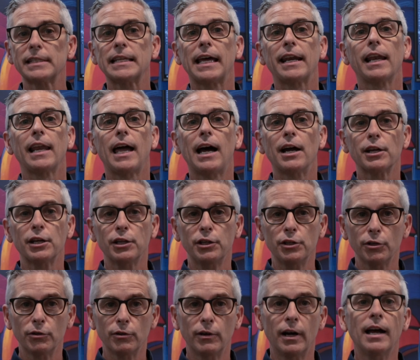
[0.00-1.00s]
that allow you to
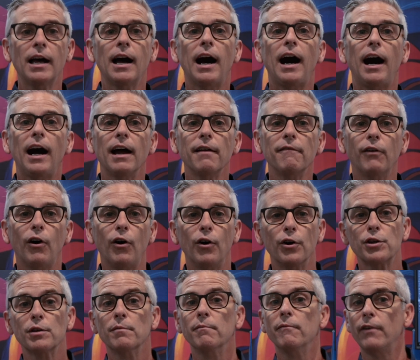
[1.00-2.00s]
do high
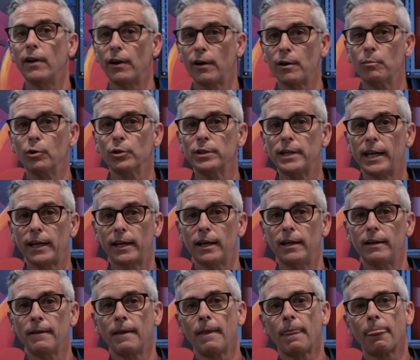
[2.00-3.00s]
volume variable
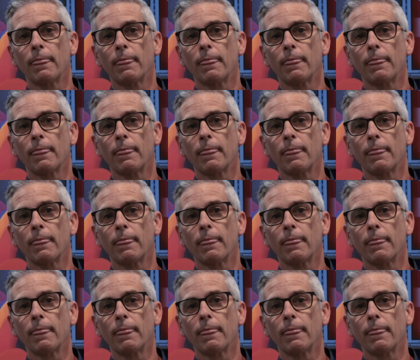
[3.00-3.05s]
data.